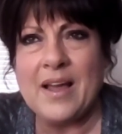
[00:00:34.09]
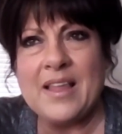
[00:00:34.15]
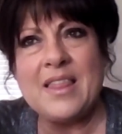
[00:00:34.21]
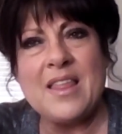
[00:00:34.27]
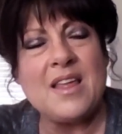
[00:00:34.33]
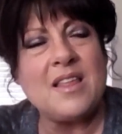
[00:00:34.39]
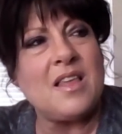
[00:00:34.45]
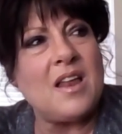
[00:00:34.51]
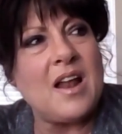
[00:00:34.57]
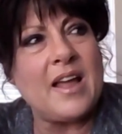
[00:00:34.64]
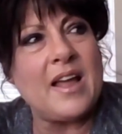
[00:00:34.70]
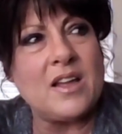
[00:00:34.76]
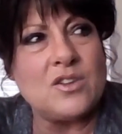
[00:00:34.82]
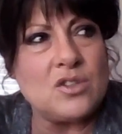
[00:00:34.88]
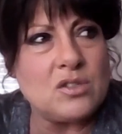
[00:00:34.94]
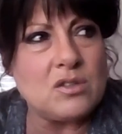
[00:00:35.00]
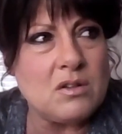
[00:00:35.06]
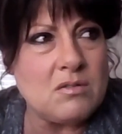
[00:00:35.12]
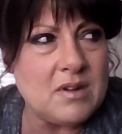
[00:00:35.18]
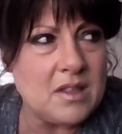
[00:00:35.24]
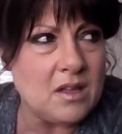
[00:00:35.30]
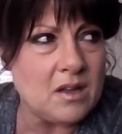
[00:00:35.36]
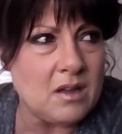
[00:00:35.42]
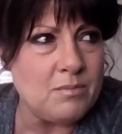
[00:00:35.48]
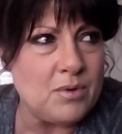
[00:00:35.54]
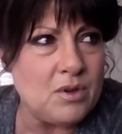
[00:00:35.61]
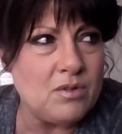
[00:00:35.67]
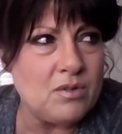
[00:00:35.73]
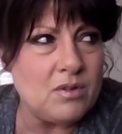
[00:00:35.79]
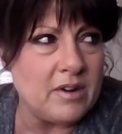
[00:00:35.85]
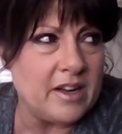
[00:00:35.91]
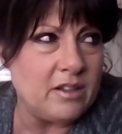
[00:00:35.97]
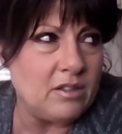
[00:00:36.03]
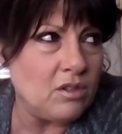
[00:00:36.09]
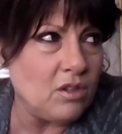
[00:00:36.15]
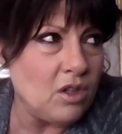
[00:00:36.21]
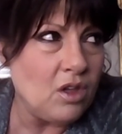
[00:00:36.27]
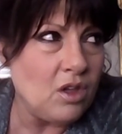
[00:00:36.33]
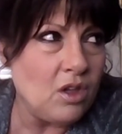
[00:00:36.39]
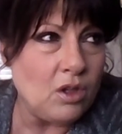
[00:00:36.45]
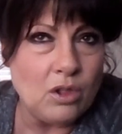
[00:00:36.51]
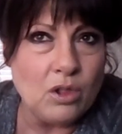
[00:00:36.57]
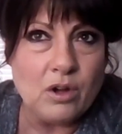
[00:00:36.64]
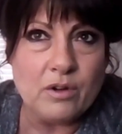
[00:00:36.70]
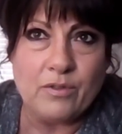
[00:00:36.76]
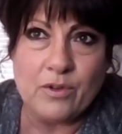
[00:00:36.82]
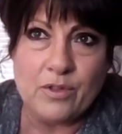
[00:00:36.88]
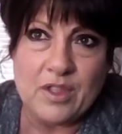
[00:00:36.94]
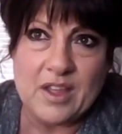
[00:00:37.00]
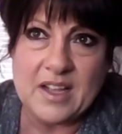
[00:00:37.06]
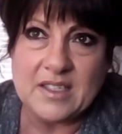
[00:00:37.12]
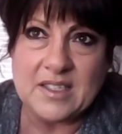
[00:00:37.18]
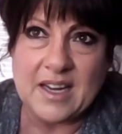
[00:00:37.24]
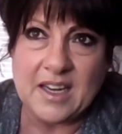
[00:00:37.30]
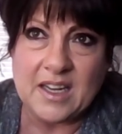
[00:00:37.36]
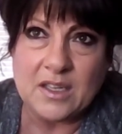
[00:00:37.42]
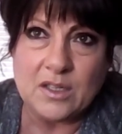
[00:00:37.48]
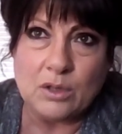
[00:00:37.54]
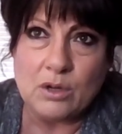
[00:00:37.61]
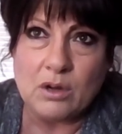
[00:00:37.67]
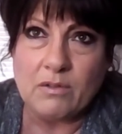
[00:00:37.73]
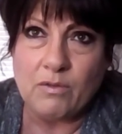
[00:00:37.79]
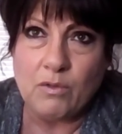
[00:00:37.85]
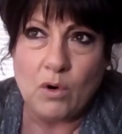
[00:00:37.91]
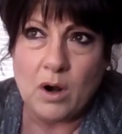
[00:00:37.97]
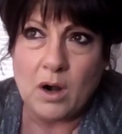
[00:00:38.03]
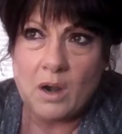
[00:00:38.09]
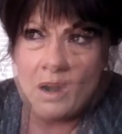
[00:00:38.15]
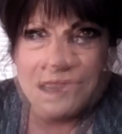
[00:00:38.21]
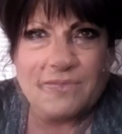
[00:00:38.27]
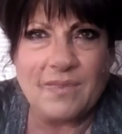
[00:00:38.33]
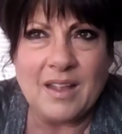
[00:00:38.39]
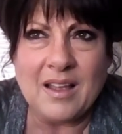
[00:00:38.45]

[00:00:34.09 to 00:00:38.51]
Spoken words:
I think that I could just go on the computer and look for things I need to look for.